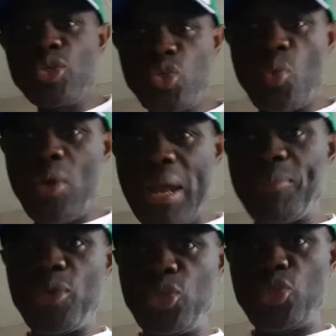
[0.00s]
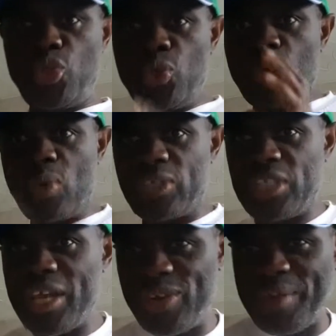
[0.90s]
So what I'm going to do, 1
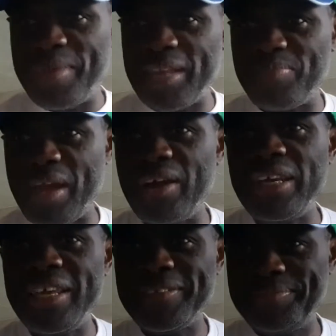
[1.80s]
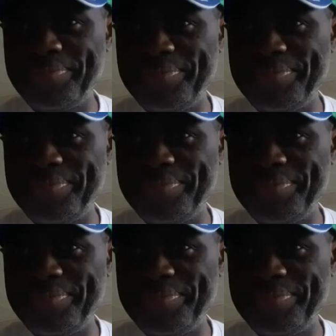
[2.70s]
second, let me get my honey.